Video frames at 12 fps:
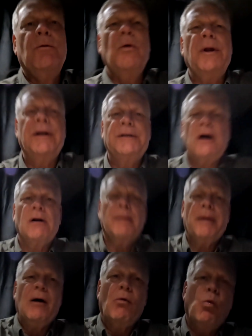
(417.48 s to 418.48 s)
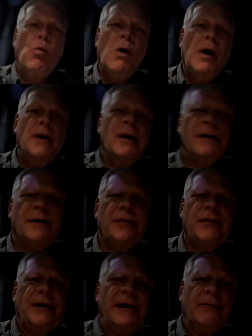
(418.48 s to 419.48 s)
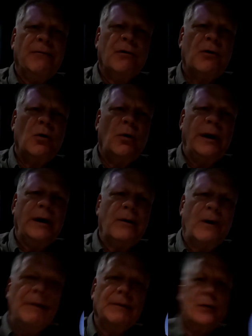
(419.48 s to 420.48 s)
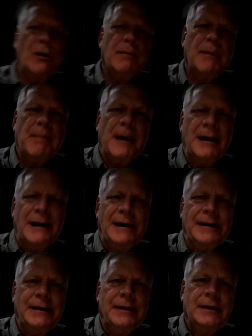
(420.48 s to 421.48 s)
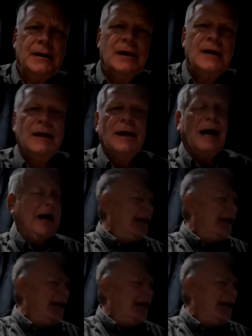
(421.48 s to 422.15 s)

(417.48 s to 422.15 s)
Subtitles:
wanted to talk about one other thing real quick, what was on my mind. I